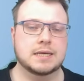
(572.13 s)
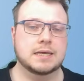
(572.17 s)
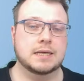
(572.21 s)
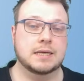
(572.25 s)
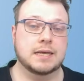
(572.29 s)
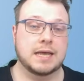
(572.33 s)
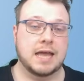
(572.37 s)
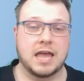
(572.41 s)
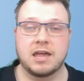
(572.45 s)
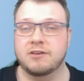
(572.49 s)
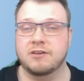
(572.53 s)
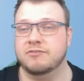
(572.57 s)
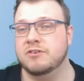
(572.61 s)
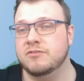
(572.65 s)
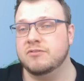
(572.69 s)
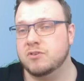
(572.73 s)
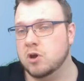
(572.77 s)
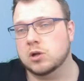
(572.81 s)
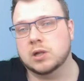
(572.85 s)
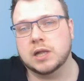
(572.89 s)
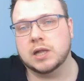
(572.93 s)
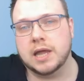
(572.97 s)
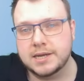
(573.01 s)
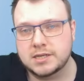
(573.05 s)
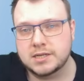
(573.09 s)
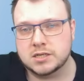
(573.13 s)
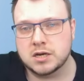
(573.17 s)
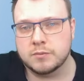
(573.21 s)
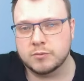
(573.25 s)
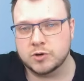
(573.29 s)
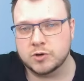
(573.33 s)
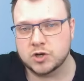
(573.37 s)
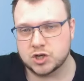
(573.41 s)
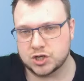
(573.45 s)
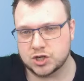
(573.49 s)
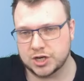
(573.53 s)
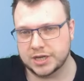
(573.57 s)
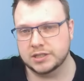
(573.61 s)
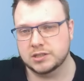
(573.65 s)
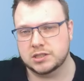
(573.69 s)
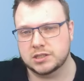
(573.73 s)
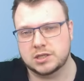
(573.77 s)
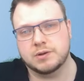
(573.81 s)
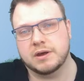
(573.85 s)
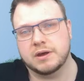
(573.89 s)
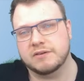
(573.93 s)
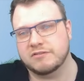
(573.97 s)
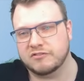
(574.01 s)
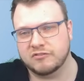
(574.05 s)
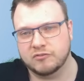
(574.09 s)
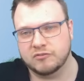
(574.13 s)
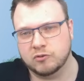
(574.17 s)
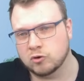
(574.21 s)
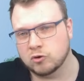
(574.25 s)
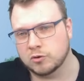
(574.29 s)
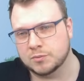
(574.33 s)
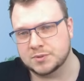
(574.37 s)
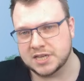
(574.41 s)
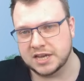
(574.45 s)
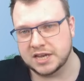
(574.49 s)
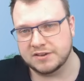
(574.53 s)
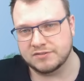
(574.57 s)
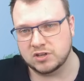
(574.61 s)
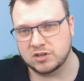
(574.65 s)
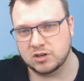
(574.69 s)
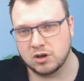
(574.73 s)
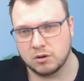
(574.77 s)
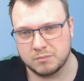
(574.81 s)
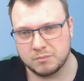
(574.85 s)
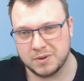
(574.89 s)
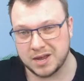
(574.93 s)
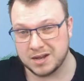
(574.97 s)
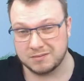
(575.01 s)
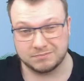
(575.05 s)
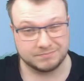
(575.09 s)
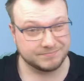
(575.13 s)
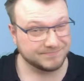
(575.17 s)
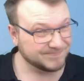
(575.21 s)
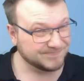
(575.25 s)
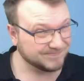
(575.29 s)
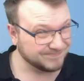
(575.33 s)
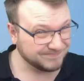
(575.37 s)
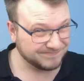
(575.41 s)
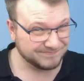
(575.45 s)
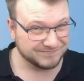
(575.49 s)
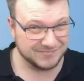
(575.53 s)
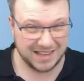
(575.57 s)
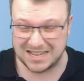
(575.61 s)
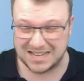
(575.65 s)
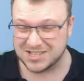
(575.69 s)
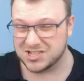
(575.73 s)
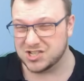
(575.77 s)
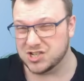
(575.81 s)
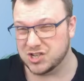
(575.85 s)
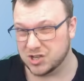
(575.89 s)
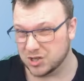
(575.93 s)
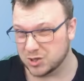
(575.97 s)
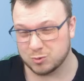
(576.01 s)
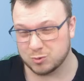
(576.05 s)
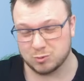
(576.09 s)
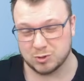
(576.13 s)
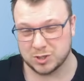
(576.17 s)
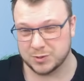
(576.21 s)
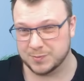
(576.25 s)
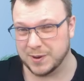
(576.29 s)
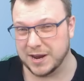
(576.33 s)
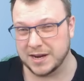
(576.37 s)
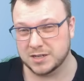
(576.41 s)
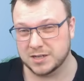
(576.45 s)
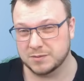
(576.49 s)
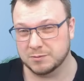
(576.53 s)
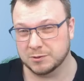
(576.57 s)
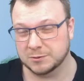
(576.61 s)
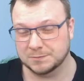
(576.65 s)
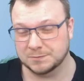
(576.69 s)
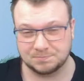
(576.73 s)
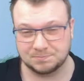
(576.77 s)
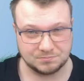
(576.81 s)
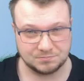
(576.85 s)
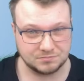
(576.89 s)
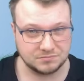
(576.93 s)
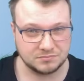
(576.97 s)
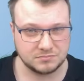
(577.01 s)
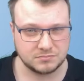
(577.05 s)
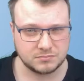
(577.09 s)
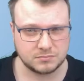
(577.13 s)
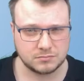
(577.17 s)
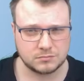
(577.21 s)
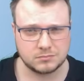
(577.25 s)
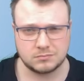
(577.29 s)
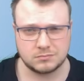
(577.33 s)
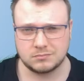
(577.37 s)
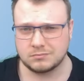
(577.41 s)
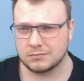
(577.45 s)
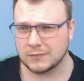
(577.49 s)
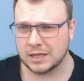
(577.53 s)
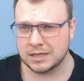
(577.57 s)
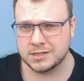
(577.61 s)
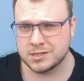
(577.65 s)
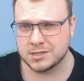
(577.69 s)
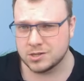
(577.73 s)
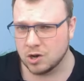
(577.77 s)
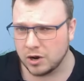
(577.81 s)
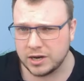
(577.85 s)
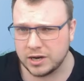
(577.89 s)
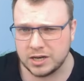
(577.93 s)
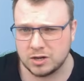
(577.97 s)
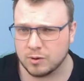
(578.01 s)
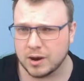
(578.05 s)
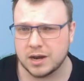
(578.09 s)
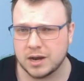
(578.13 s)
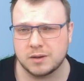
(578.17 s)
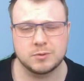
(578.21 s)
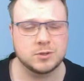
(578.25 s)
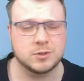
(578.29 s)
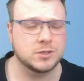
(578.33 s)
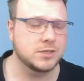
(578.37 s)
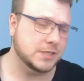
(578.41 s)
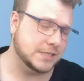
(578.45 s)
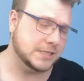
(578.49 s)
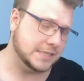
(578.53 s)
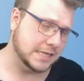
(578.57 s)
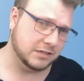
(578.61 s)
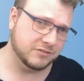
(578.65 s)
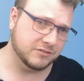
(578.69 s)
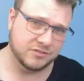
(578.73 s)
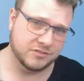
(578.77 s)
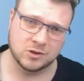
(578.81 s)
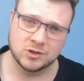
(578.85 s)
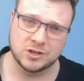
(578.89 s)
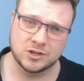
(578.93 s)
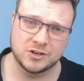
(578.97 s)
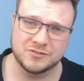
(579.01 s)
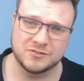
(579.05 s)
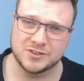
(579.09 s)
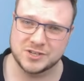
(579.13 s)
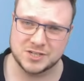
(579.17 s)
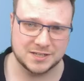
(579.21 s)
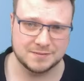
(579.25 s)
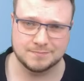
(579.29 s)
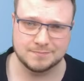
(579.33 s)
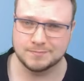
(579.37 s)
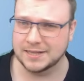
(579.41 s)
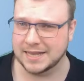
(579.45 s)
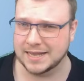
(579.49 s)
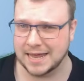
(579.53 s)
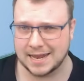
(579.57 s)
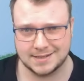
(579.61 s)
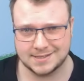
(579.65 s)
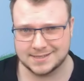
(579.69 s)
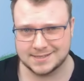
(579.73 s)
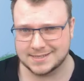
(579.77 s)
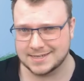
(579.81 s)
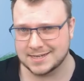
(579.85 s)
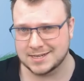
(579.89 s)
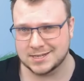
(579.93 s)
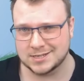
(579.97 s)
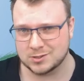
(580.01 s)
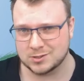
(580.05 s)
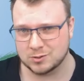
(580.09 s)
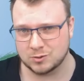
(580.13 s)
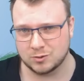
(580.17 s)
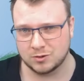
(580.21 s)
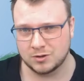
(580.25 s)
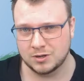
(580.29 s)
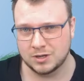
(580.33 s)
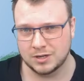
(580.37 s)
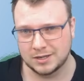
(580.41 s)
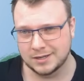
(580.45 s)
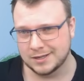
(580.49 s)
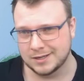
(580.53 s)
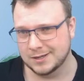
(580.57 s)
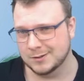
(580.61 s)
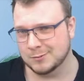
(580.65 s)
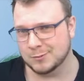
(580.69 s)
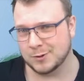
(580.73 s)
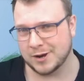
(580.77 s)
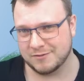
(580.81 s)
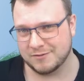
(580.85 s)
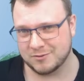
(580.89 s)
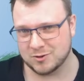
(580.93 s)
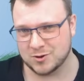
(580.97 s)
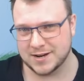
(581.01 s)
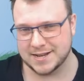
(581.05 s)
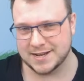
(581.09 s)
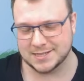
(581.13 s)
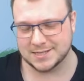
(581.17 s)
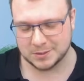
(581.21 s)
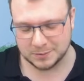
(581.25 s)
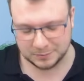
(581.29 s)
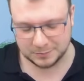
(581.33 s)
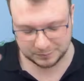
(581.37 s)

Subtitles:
If you've got light armor and a shield, you now have a 4-up save in combat. That's just respectable. It's not incredible, you still fall over to lances or whatever it is.